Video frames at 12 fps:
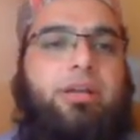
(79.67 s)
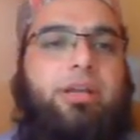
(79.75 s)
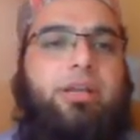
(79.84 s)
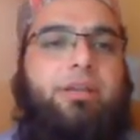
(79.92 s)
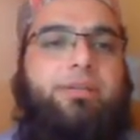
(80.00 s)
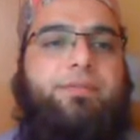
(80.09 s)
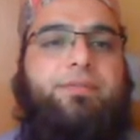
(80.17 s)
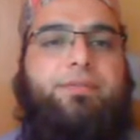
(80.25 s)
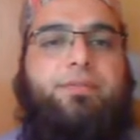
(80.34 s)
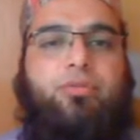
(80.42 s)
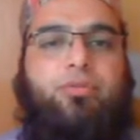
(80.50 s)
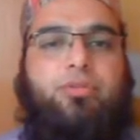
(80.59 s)

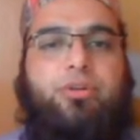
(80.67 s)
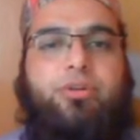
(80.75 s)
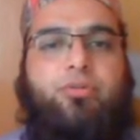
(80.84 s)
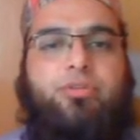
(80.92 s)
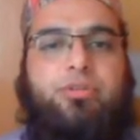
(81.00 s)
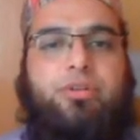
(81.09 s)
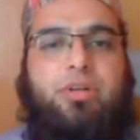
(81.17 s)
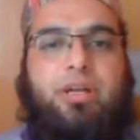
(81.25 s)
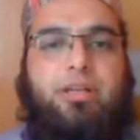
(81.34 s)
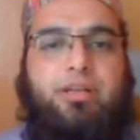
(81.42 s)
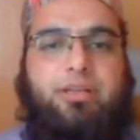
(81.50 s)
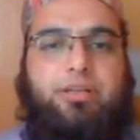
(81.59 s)
enough to reduce the
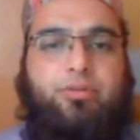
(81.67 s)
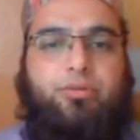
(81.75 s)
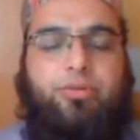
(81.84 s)
alkene.